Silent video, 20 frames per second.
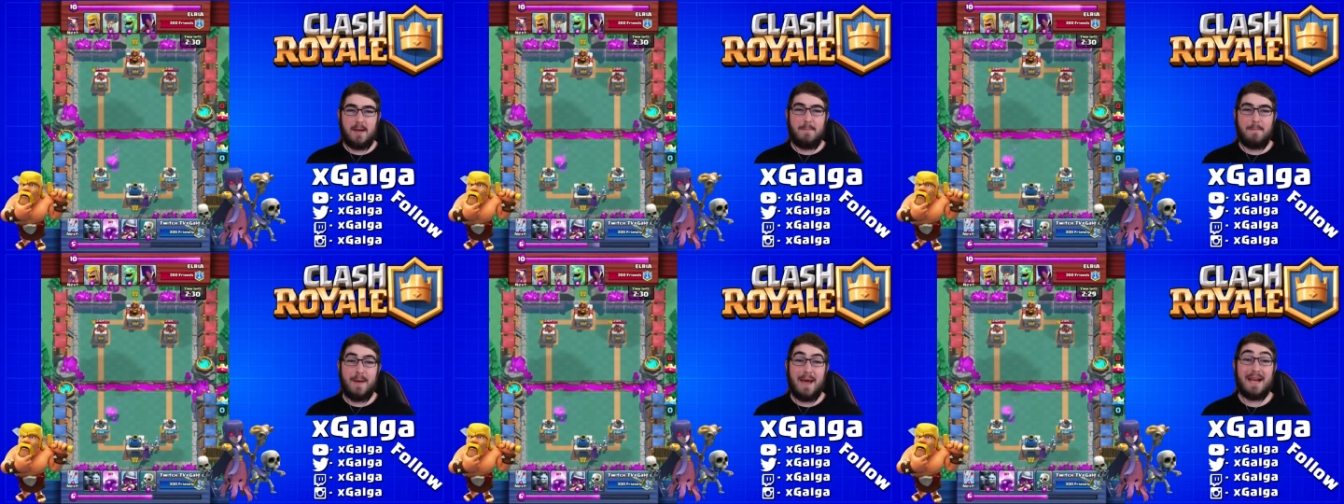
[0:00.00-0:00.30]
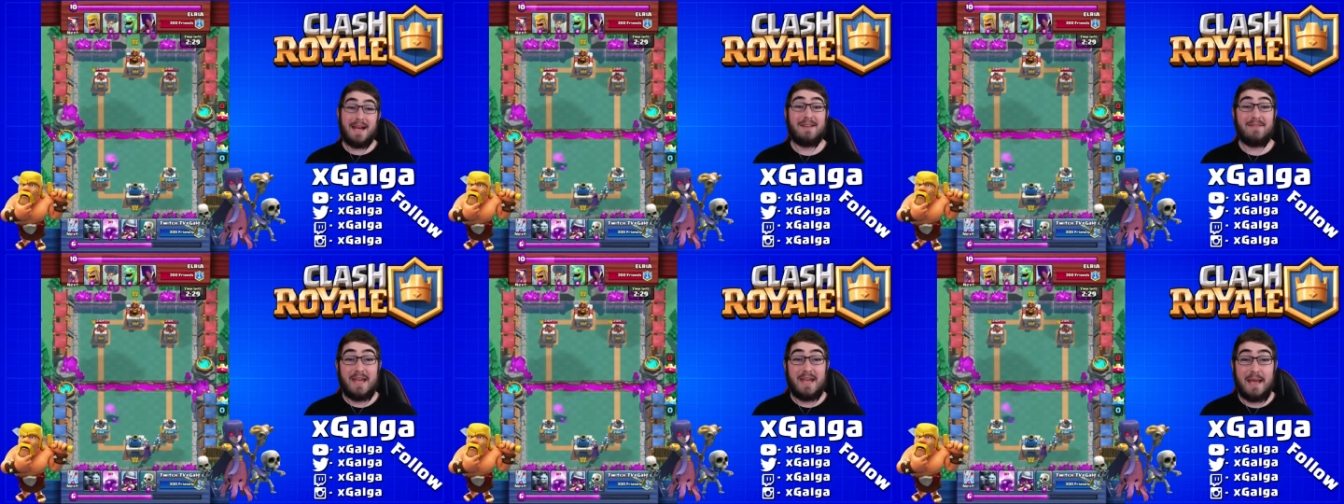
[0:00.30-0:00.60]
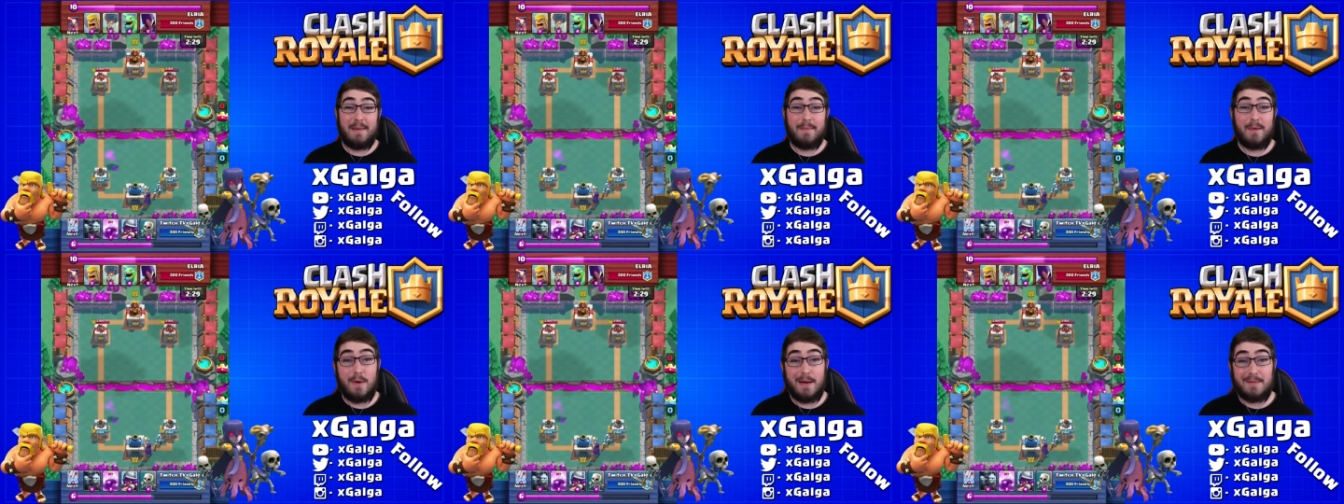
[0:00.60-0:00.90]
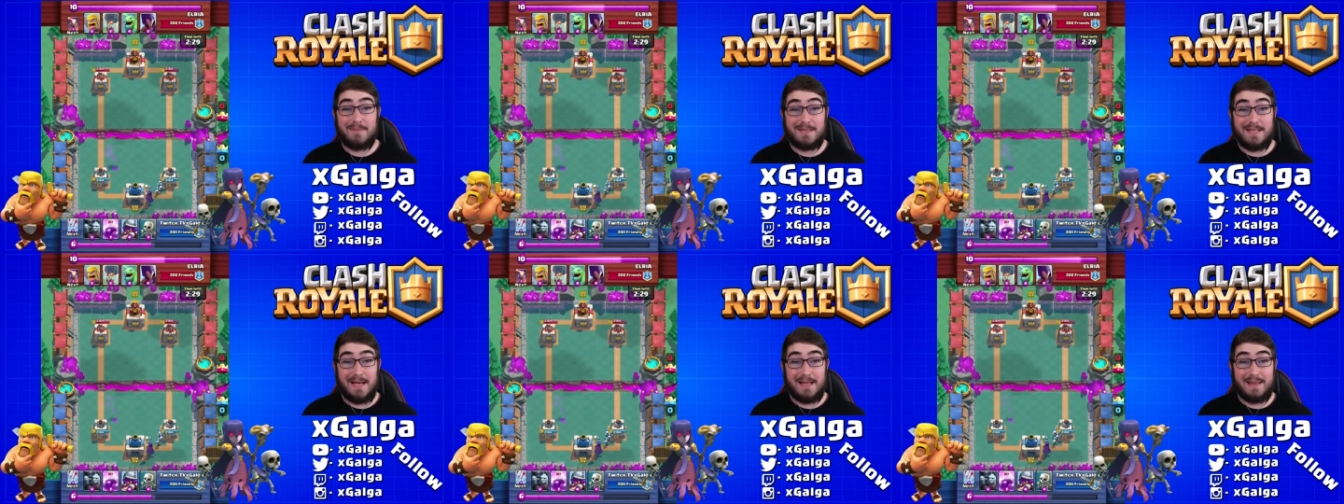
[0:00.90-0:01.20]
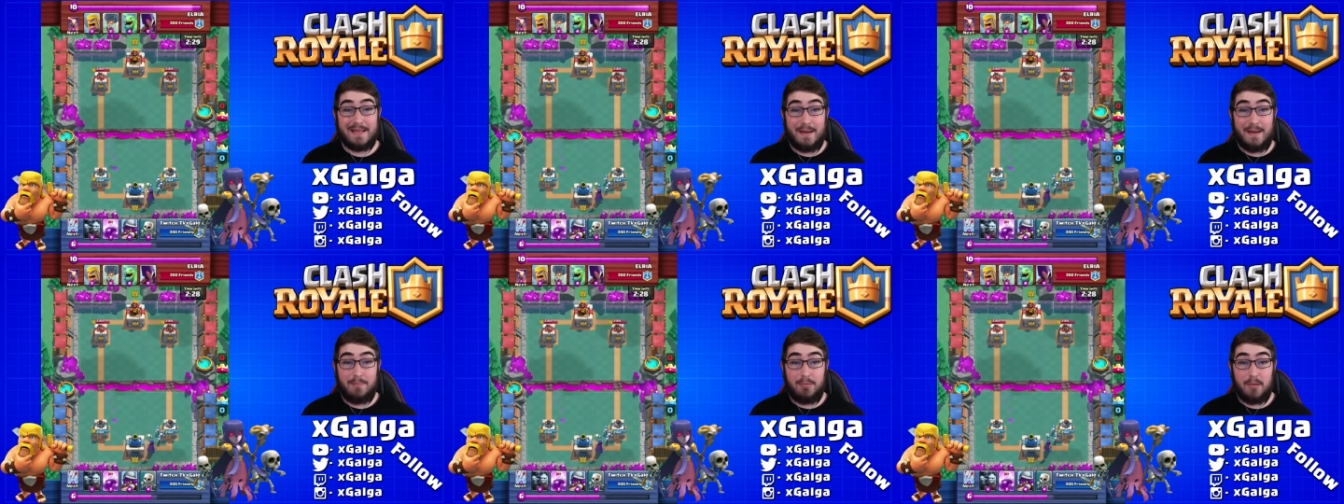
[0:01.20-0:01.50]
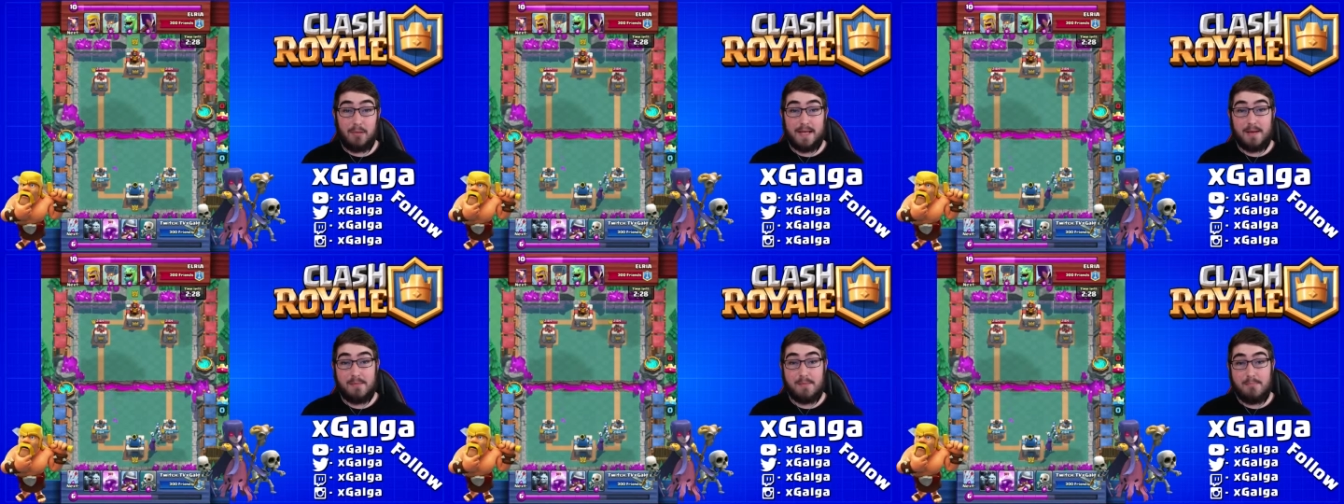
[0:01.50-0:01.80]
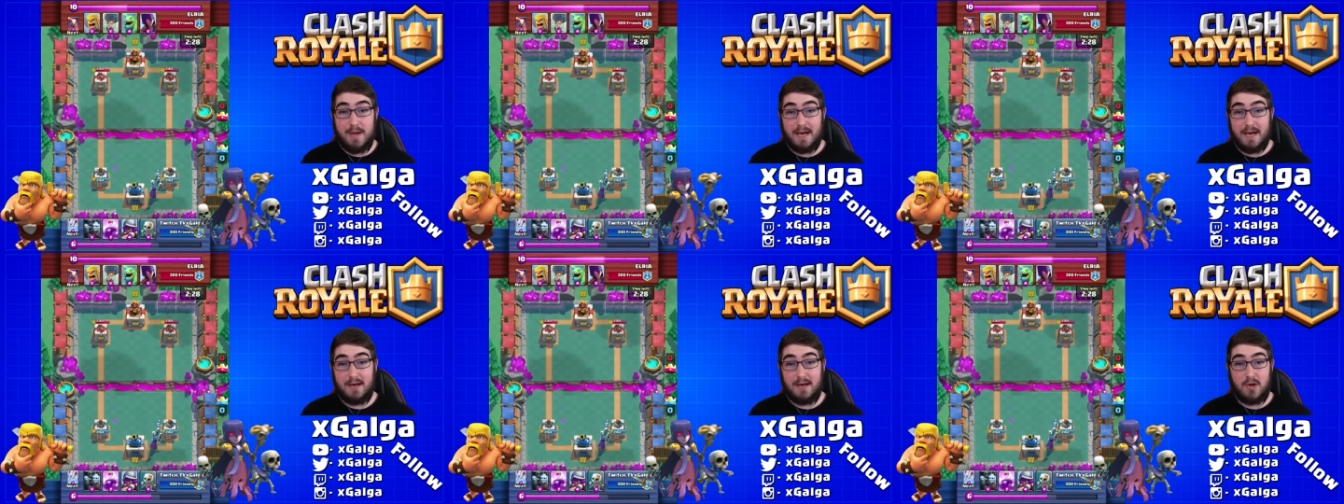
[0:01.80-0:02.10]
competitive gaming website that I play
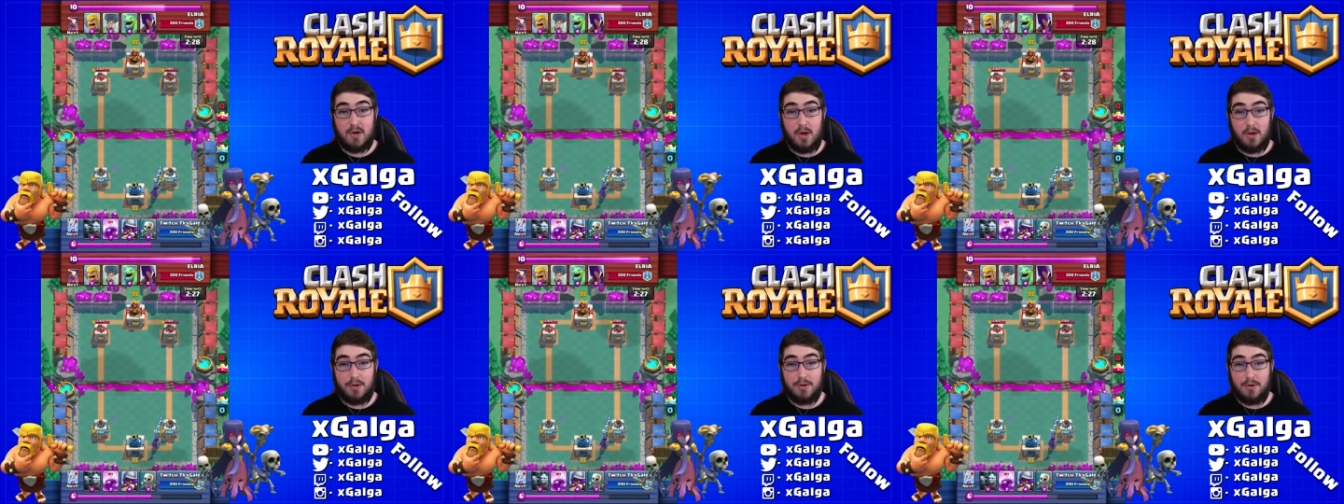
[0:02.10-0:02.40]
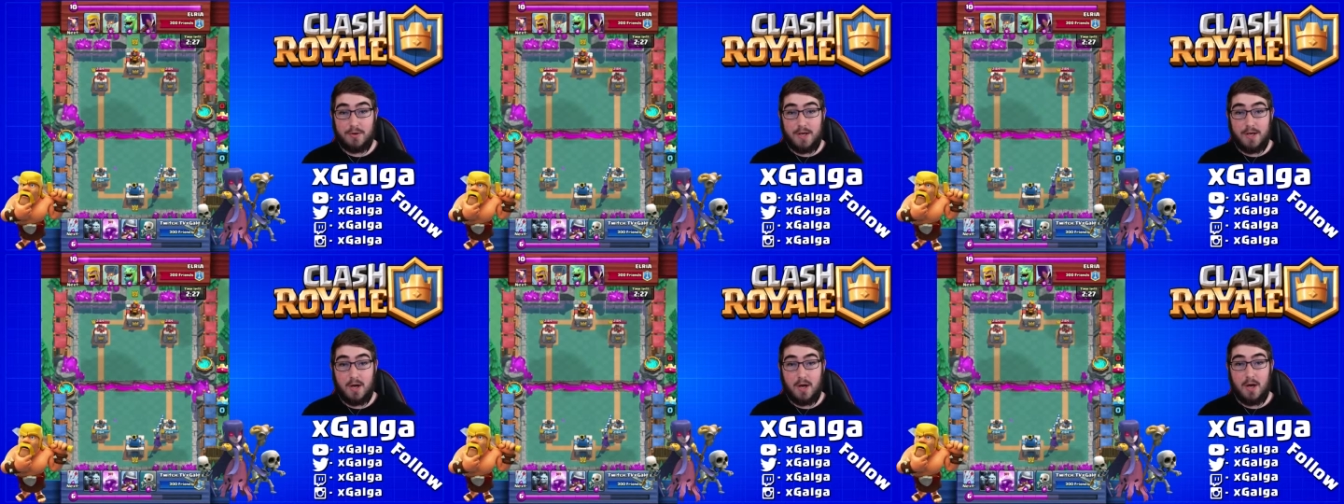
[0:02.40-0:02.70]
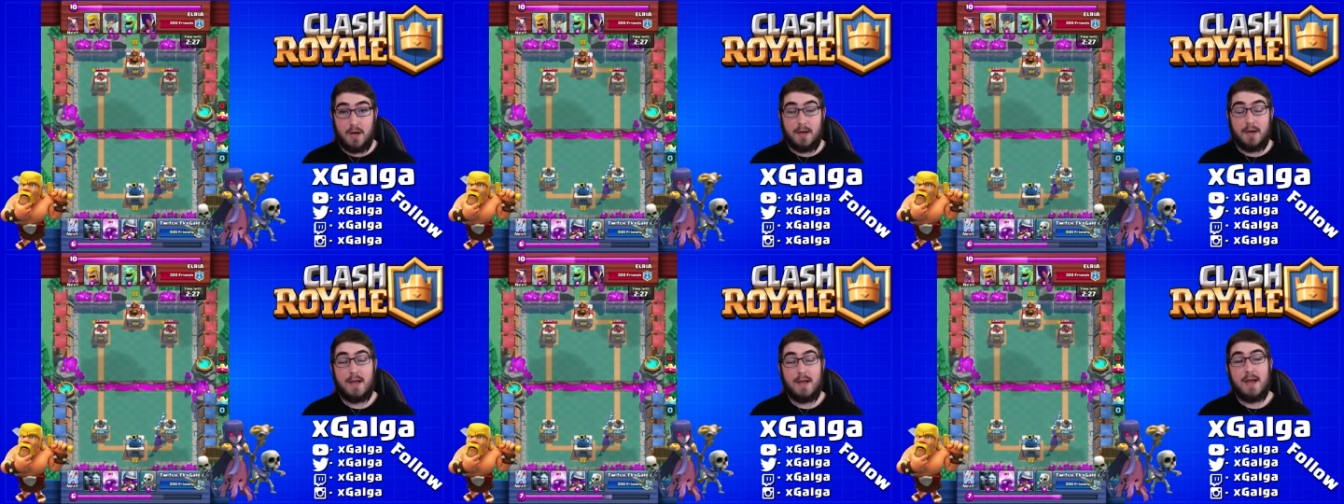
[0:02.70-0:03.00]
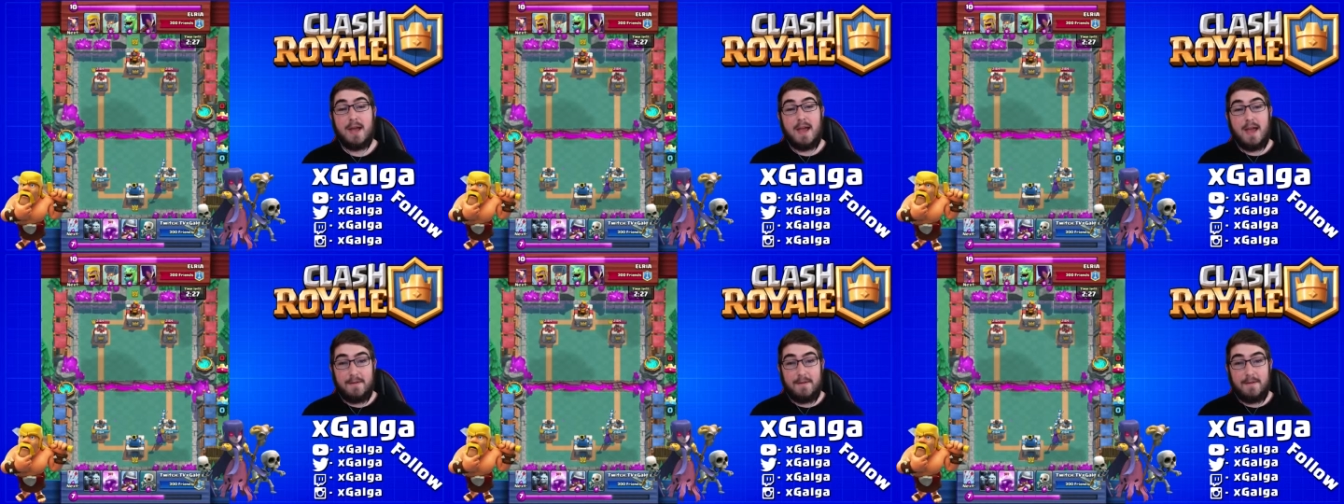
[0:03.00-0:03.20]
competitive Call of Duty on.